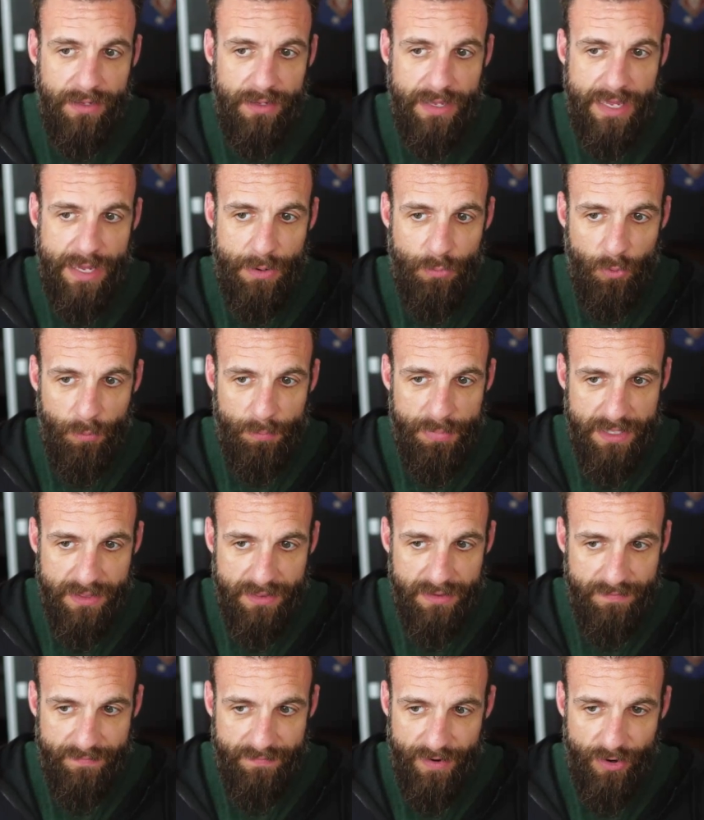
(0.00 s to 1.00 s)
it will be
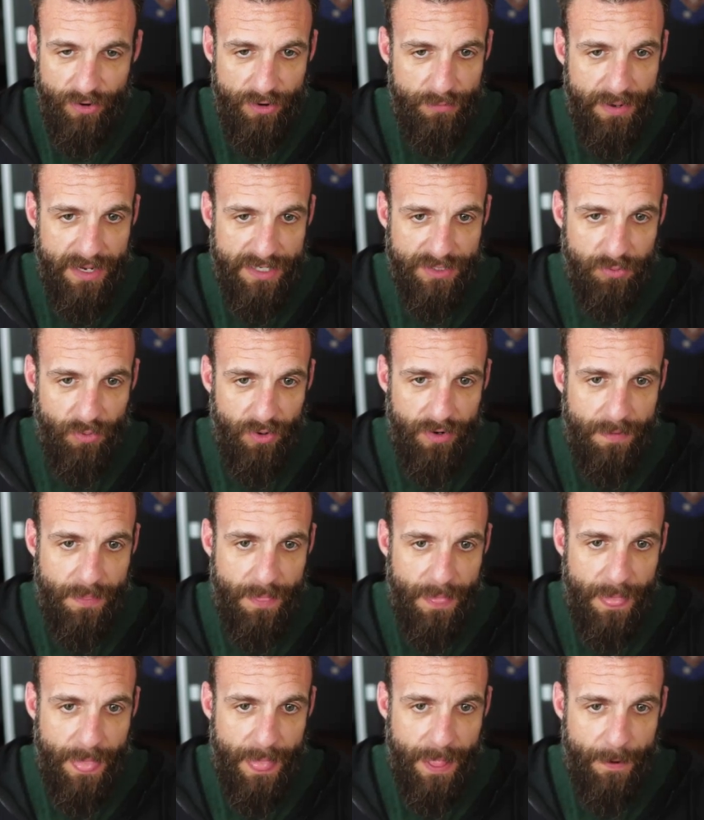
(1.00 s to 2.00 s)
the very best one.
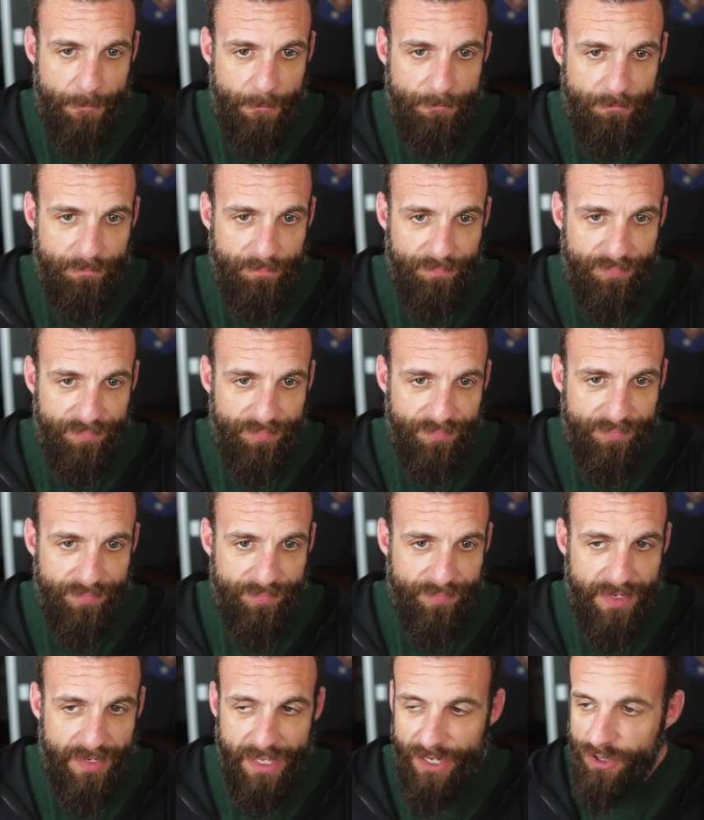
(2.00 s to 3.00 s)

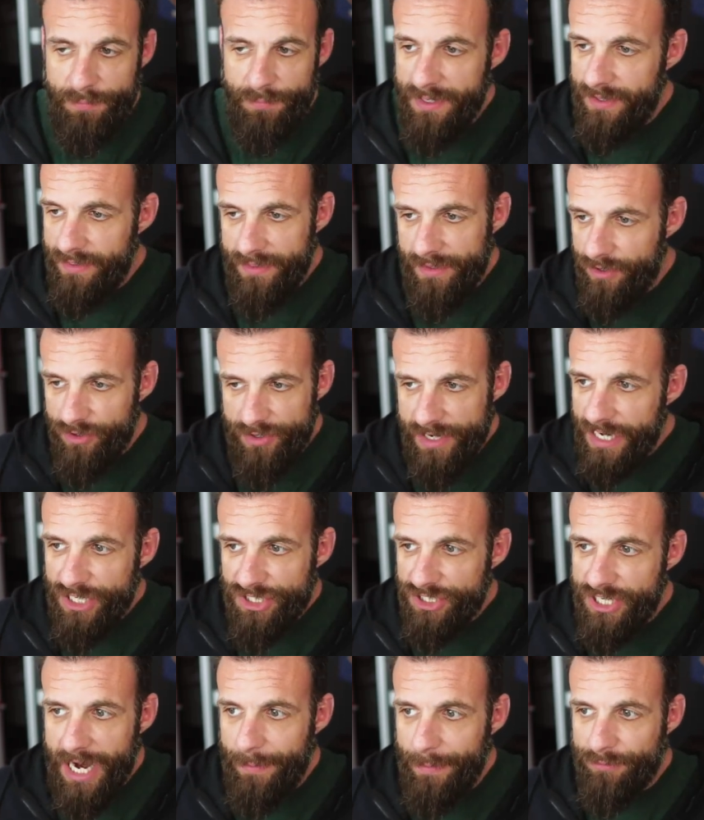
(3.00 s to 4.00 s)
It could be the, your
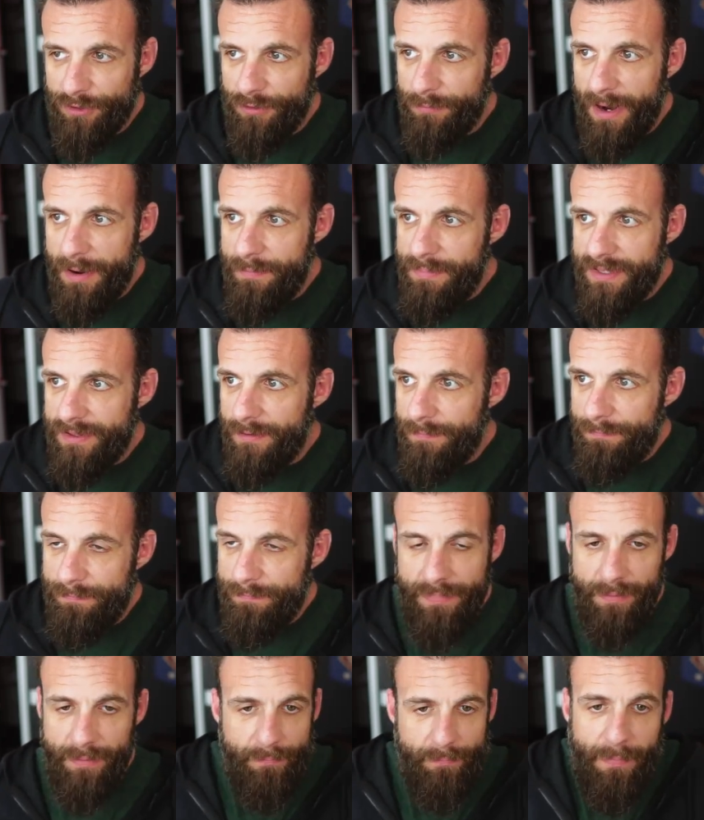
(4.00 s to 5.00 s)
next chapter might be the,
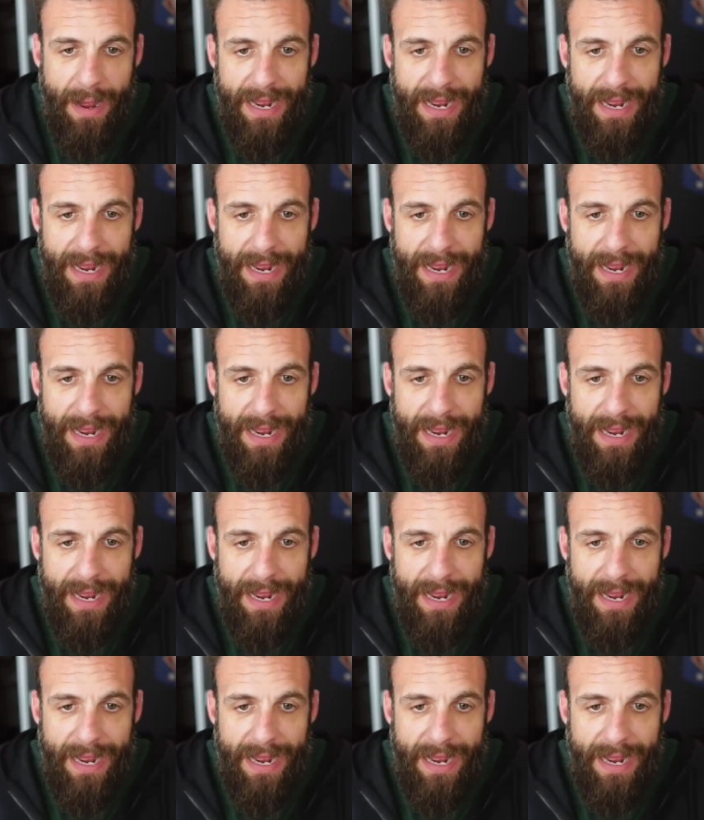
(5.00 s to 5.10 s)
my